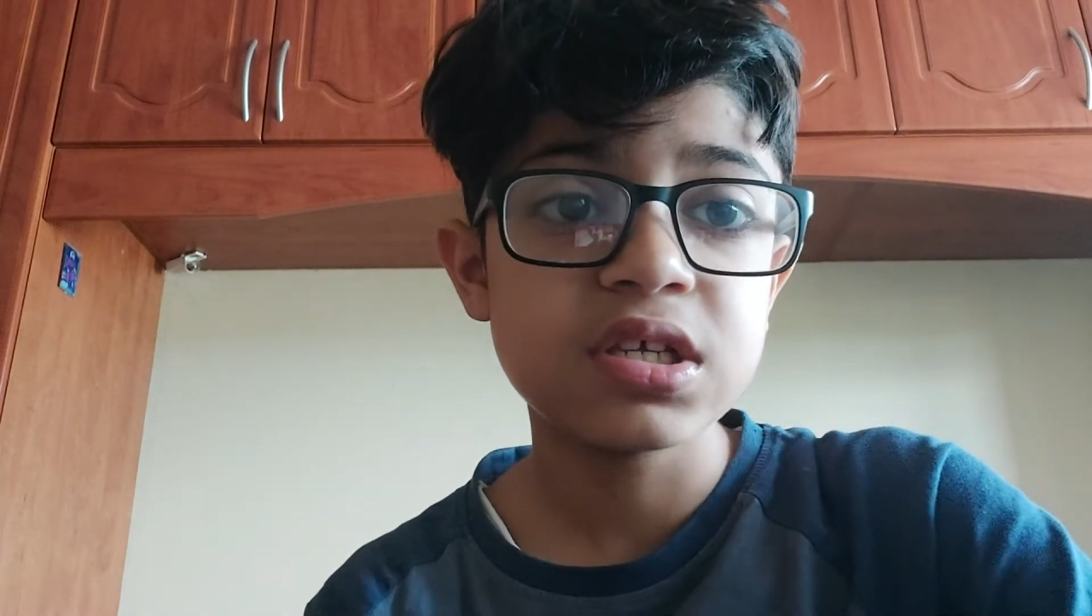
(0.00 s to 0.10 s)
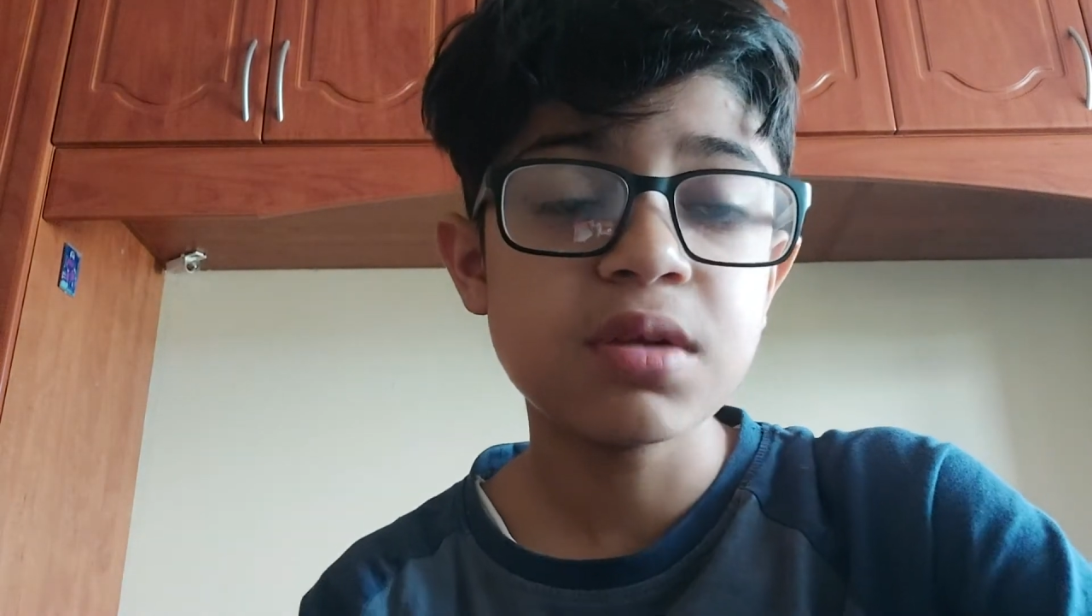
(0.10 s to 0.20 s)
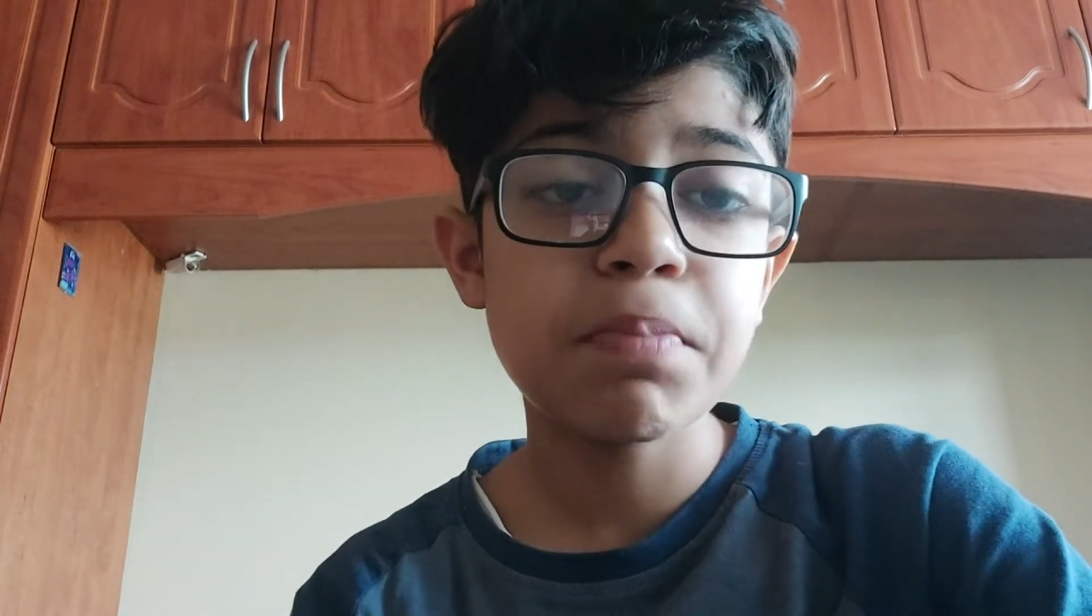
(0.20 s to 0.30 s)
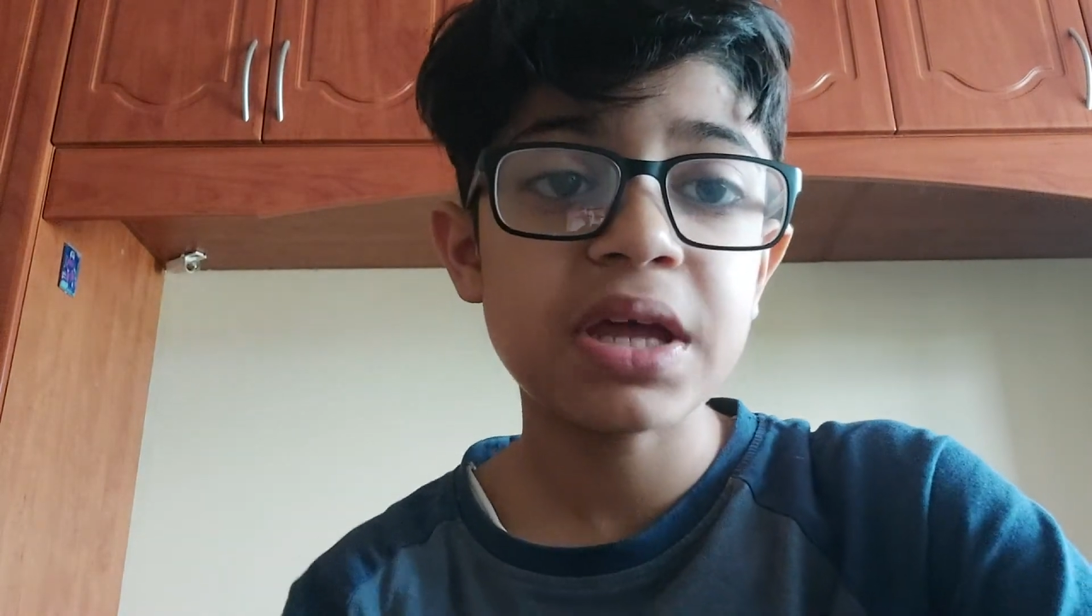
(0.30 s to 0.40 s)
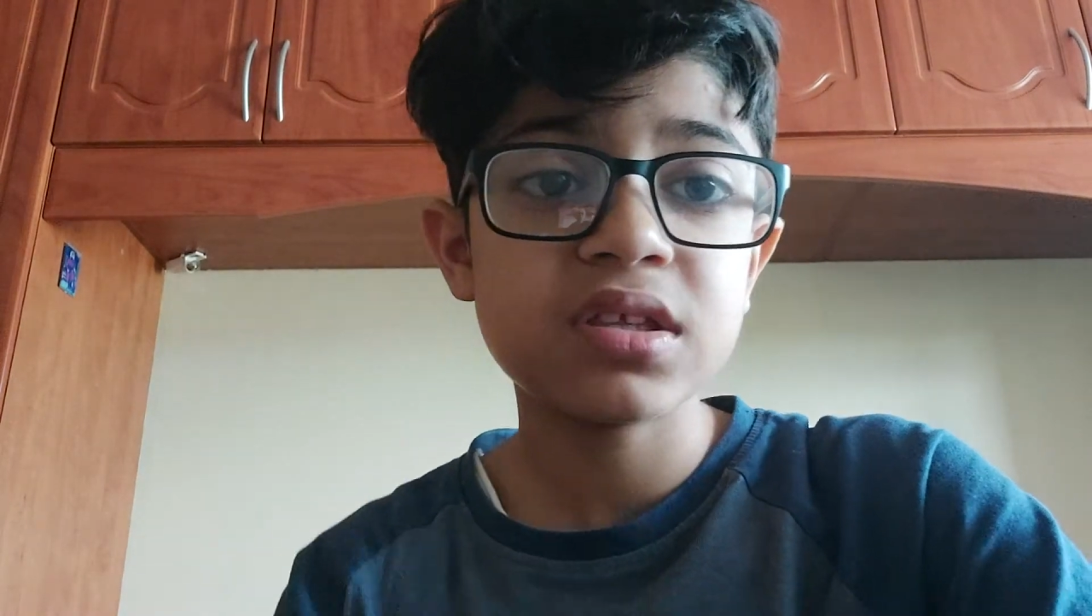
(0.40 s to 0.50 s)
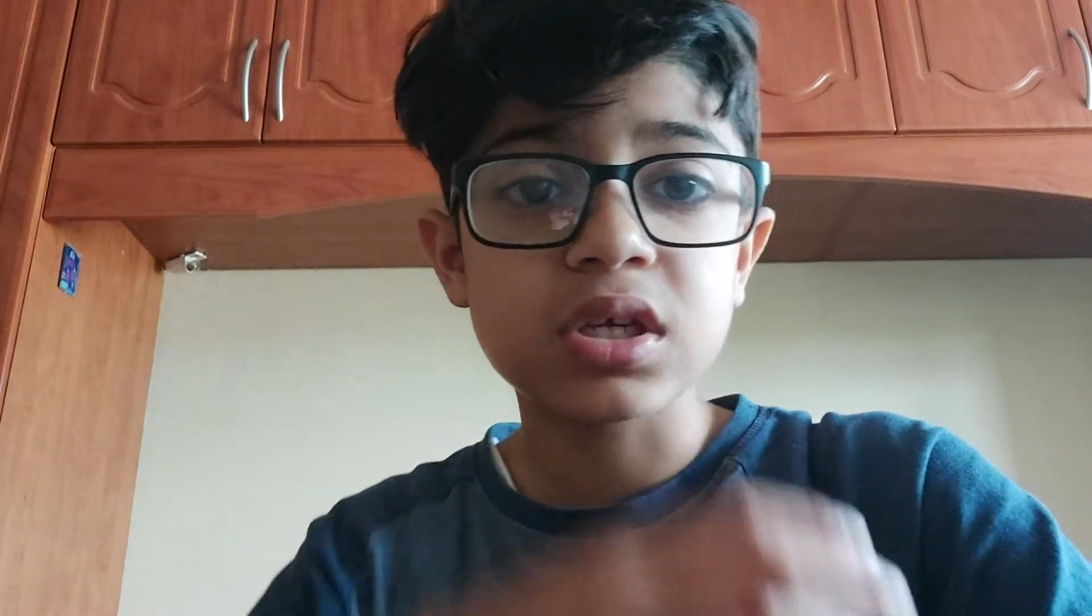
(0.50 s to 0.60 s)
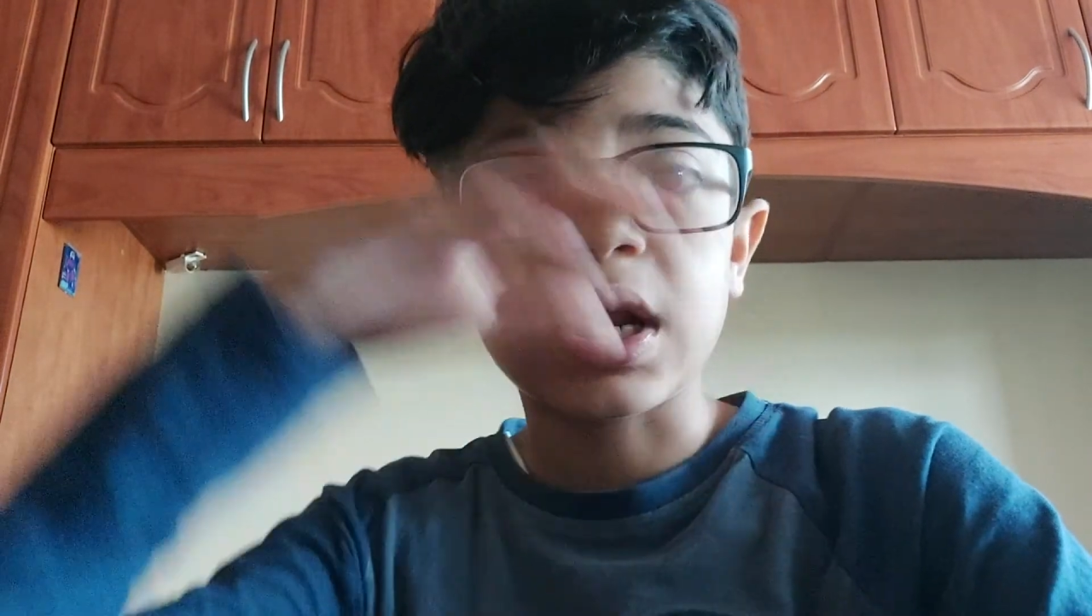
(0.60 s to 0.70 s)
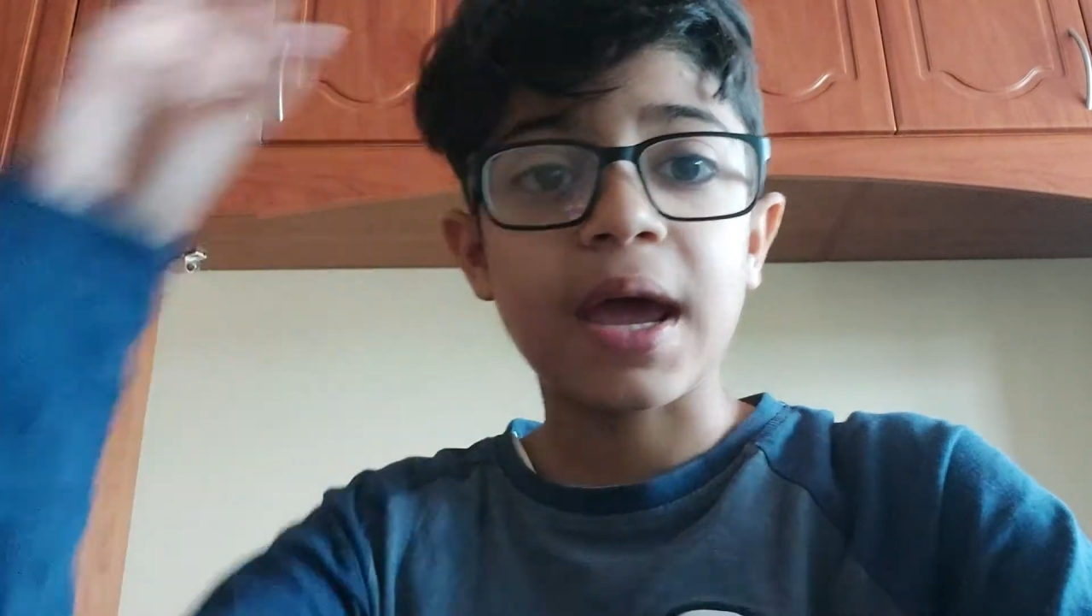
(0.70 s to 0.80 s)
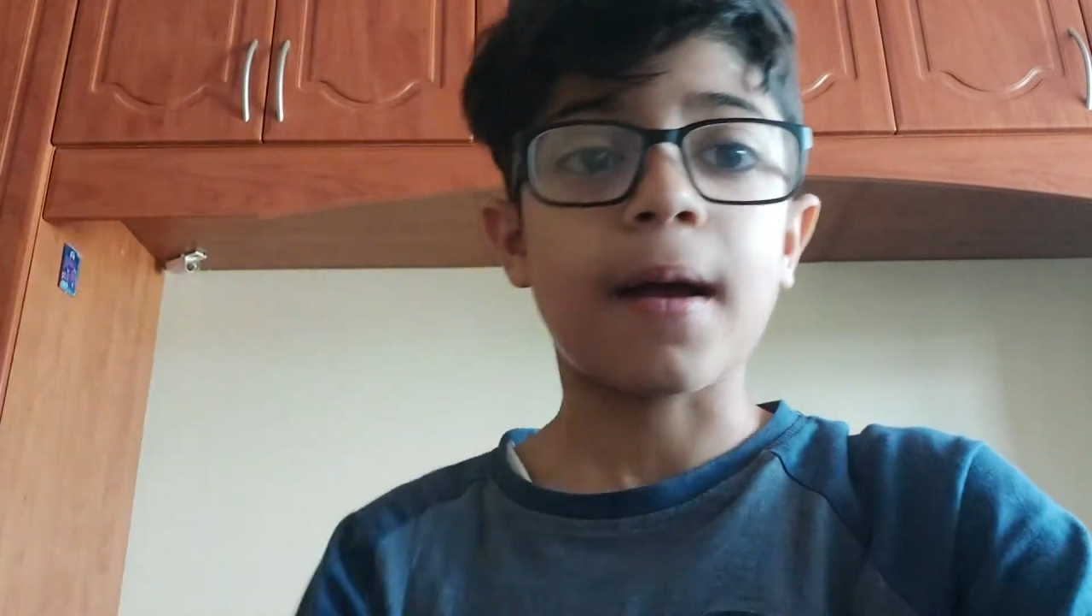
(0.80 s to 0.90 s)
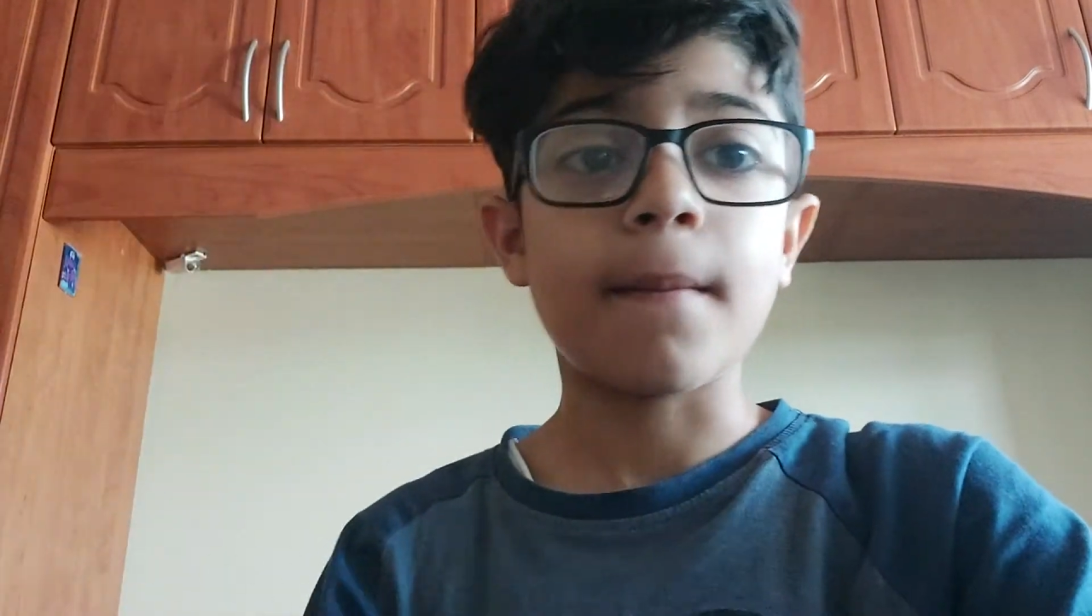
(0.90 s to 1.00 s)
depends on
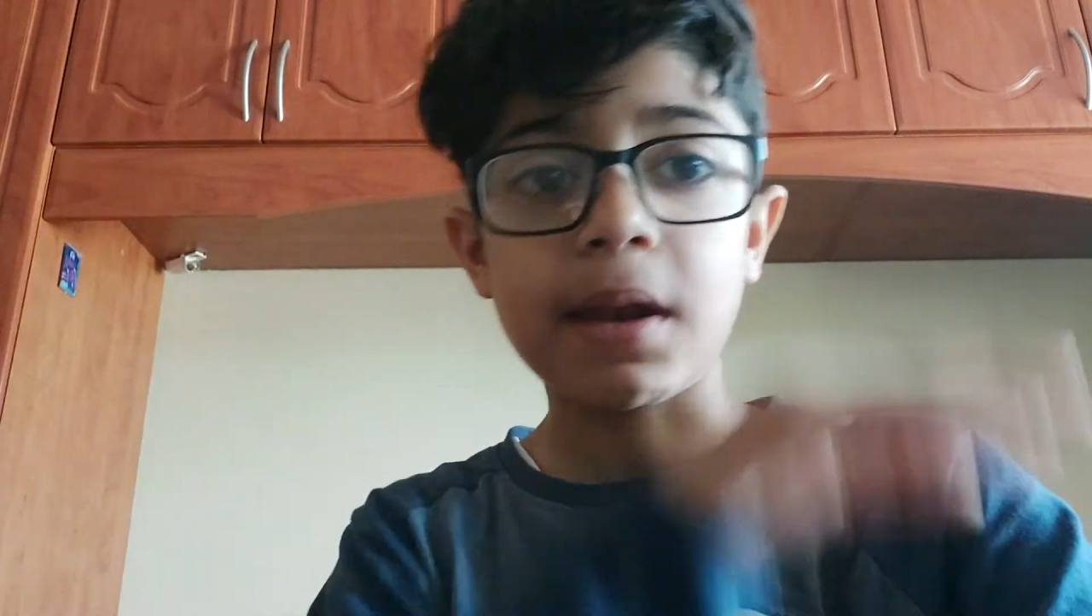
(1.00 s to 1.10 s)
how